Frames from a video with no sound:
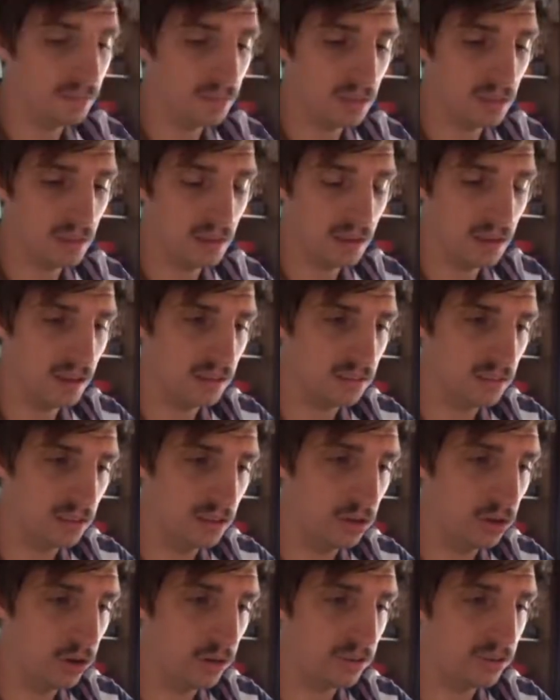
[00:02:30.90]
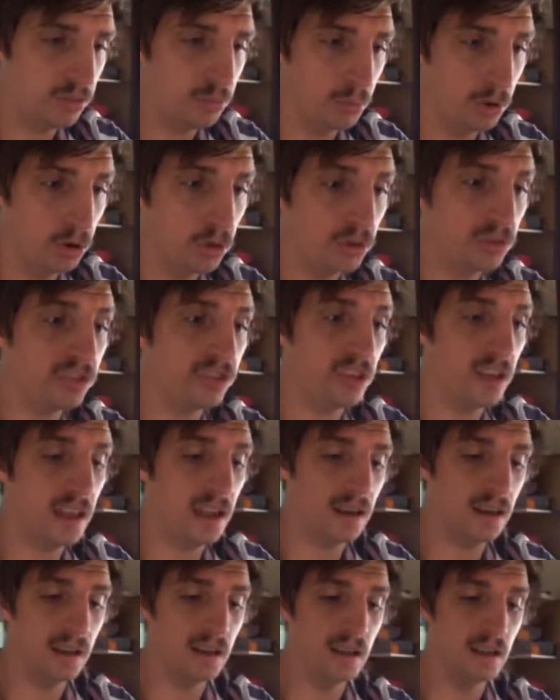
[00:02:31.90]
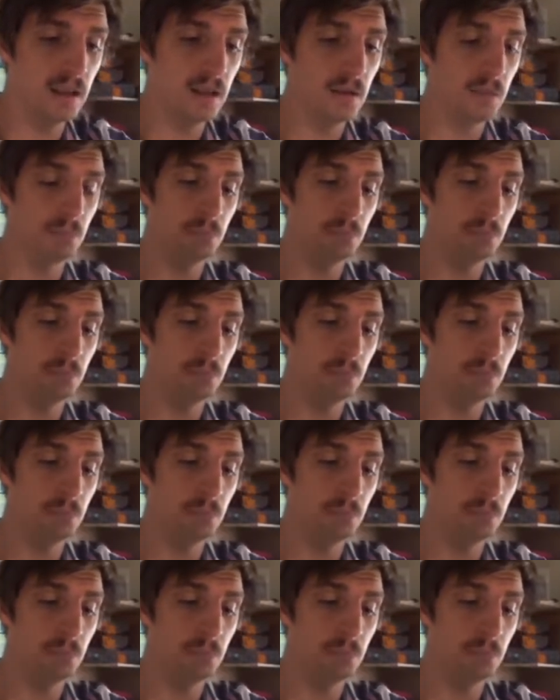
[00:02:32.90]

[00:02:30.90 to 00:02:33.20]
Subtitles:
it's a nice small set, but